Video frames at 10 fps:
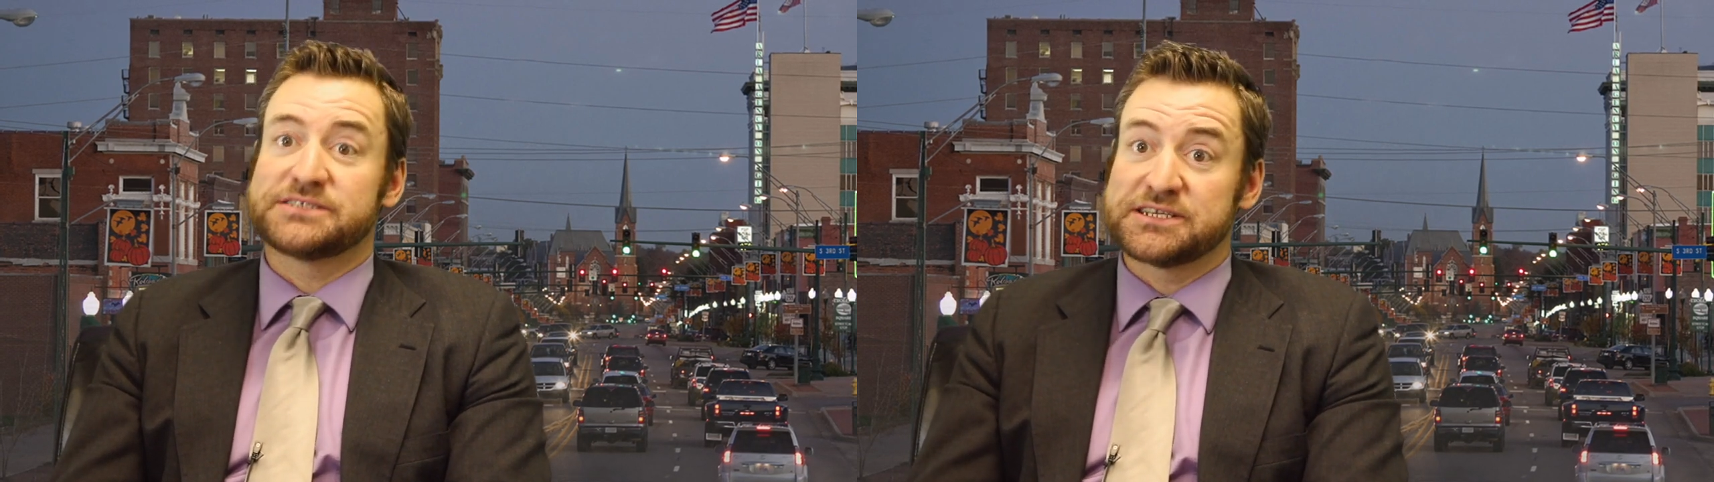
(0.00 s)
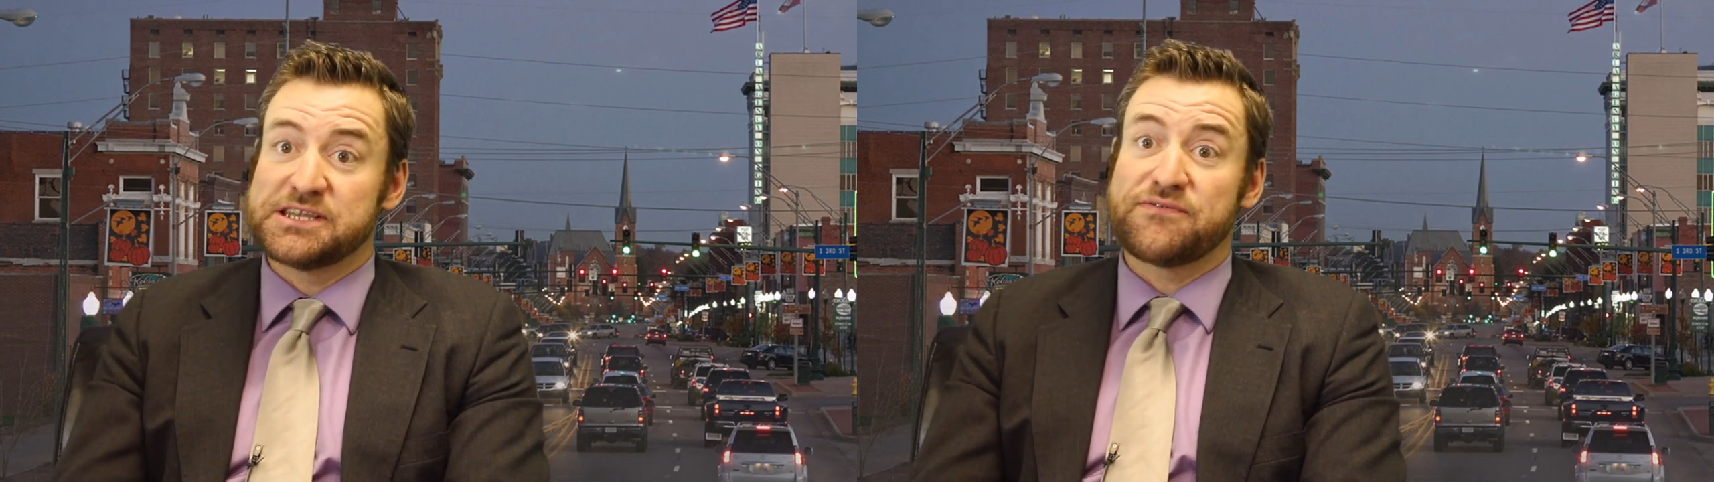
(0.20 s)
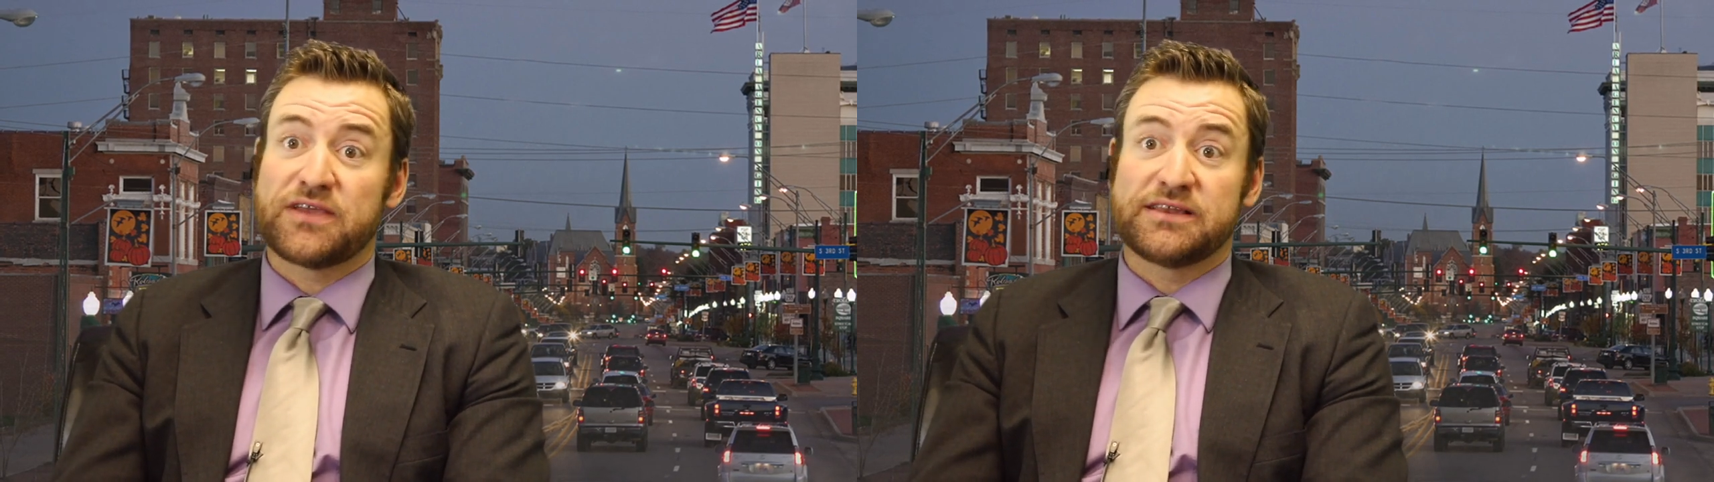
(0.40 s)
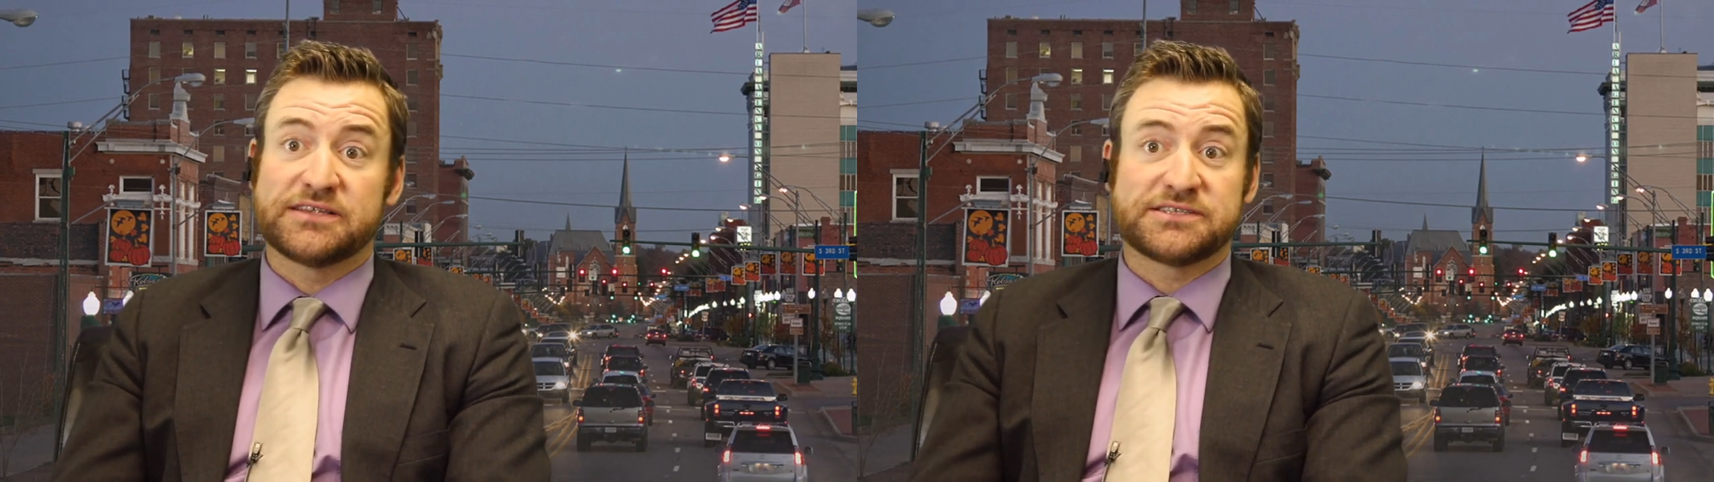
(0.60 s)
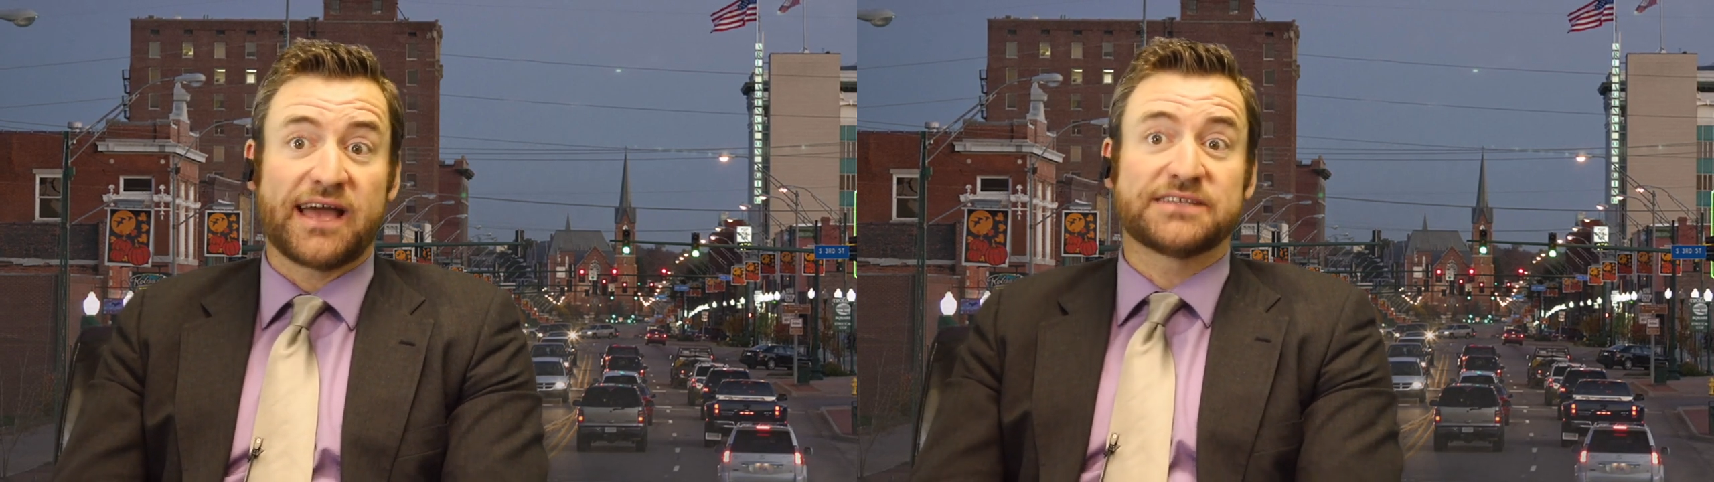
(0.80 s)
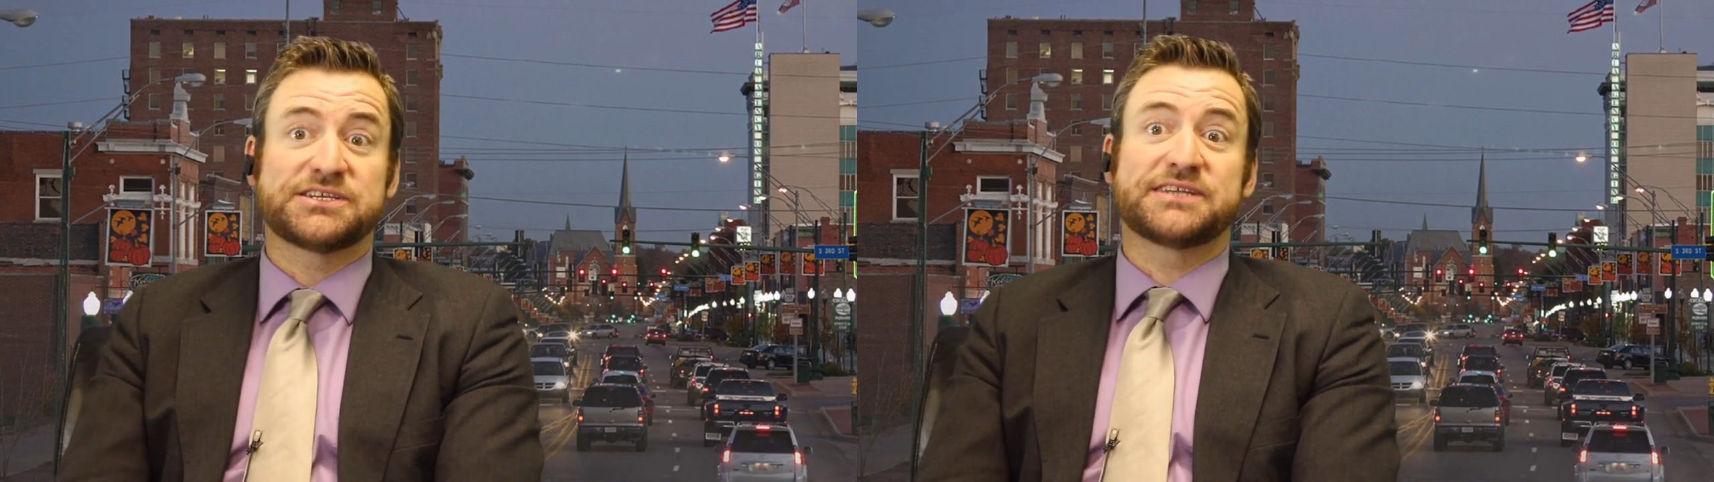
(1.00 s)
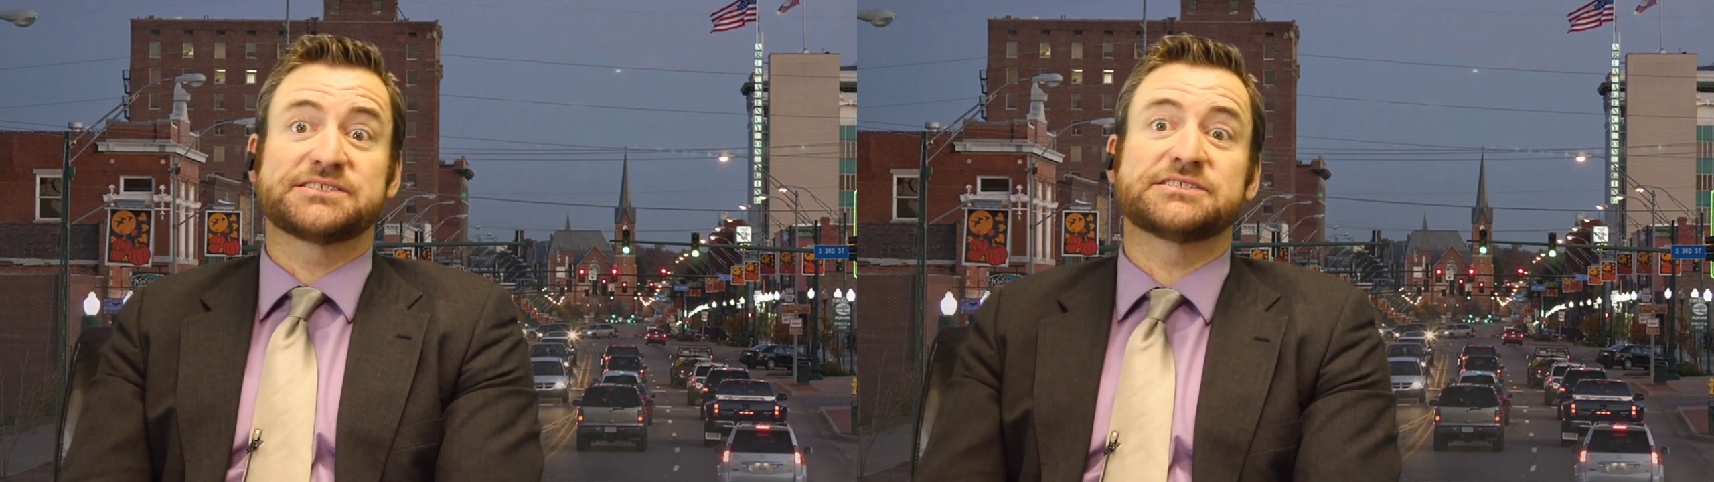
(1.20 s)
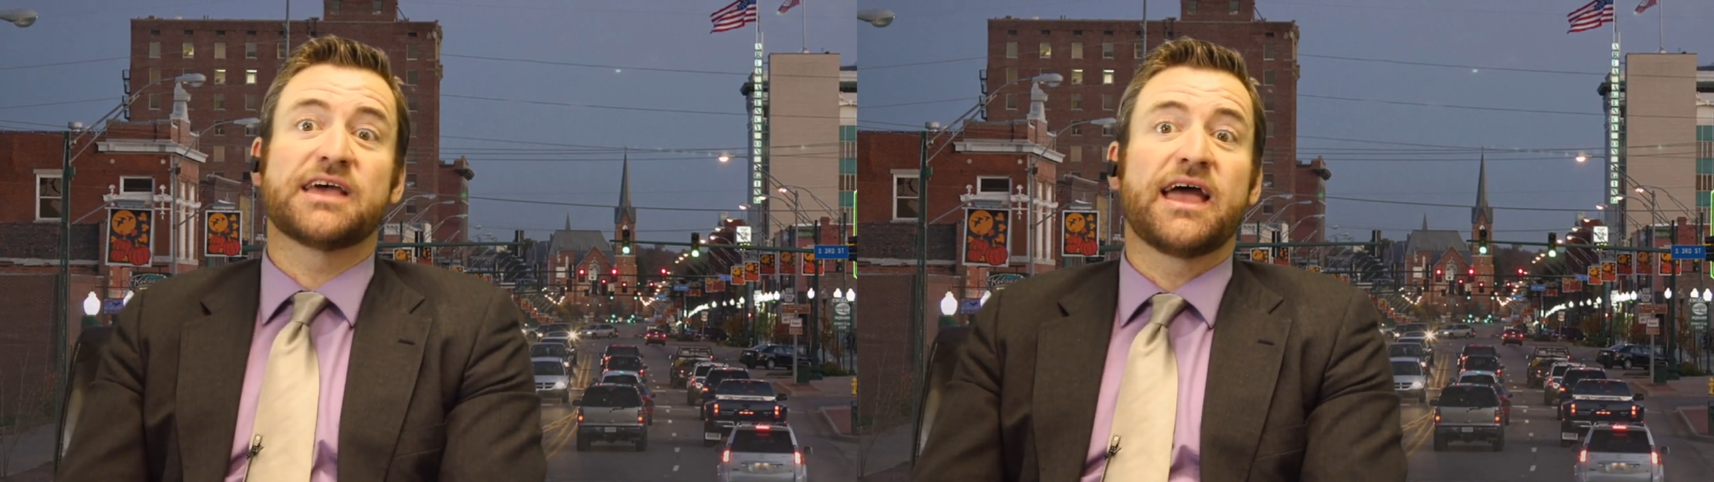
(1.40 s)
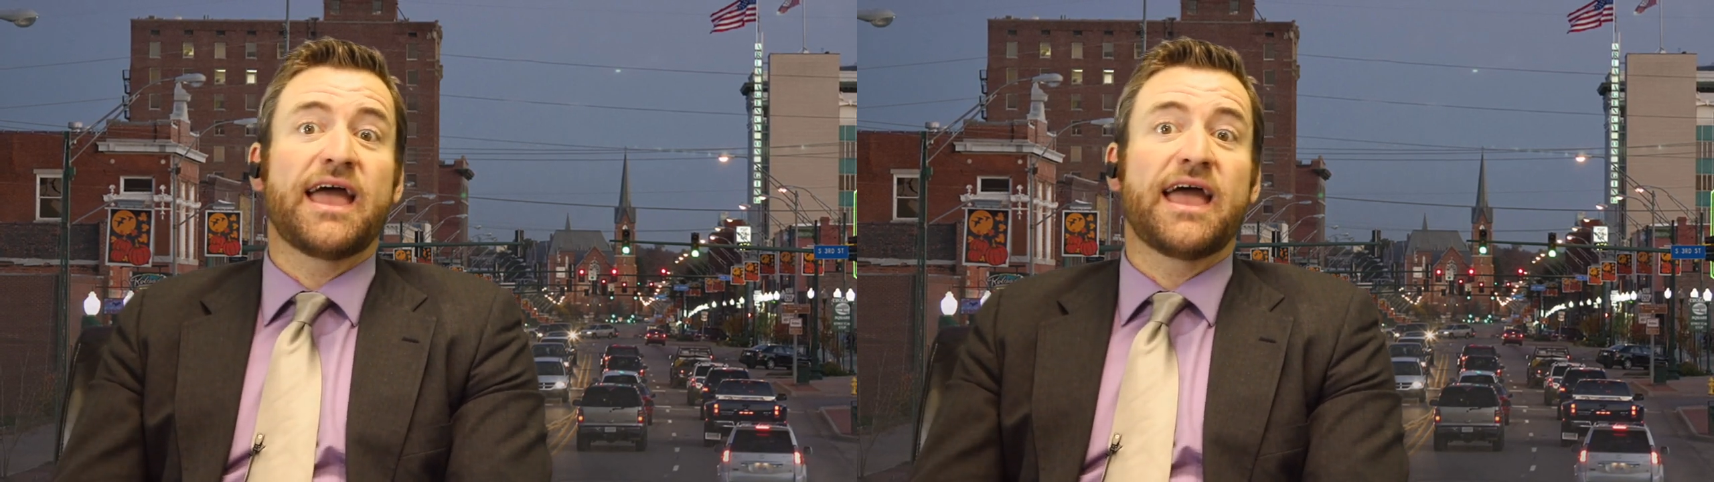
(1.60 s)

significant design changes,